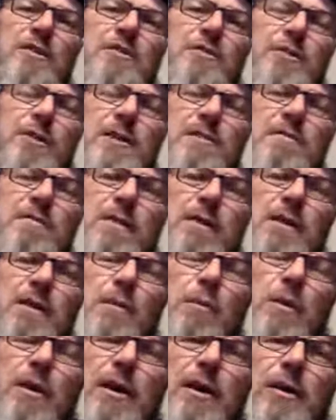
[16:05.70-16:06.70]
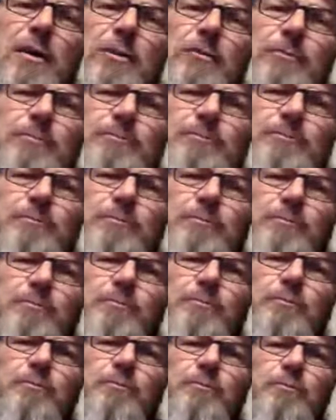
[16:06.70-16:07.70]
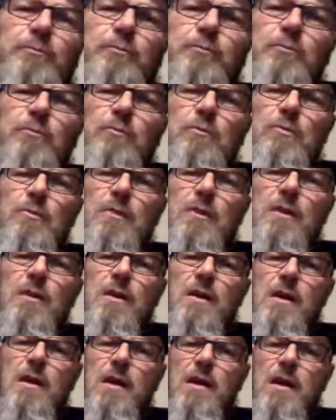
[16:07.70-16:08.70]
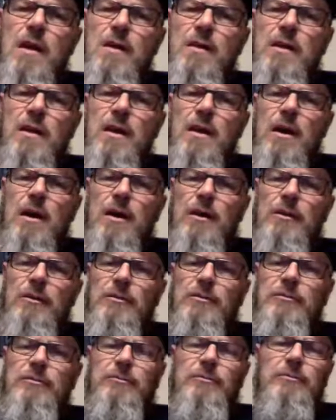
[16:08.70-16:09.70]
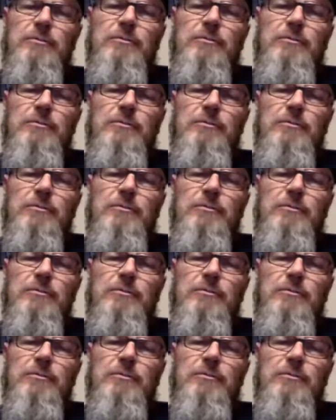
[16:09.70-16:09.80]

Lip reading: wintering very well. And well,